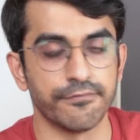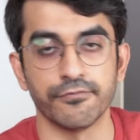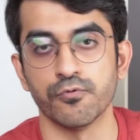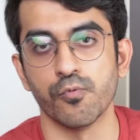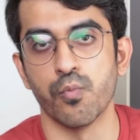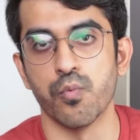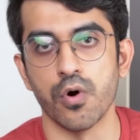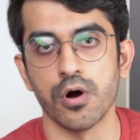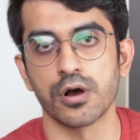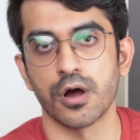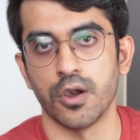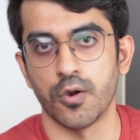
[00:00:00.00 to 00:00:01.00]
if you
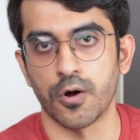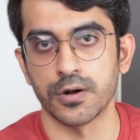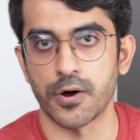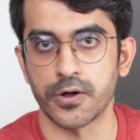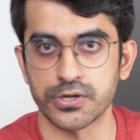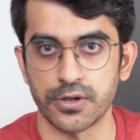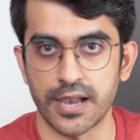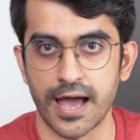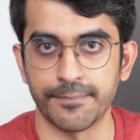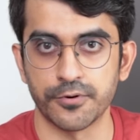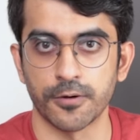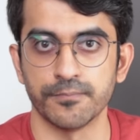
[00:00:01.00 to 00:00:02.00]
work a lot on your
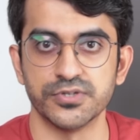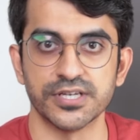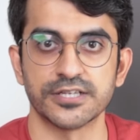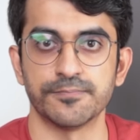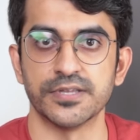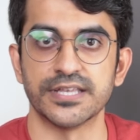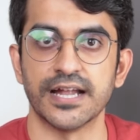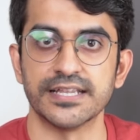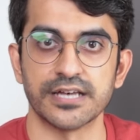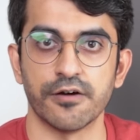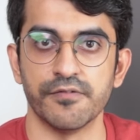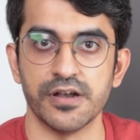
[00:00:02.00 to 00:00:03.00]
laptop just
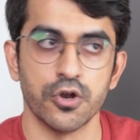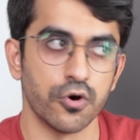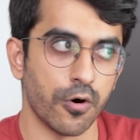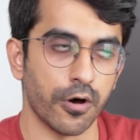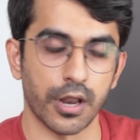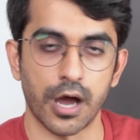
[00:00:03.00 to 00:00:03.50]
besides a window or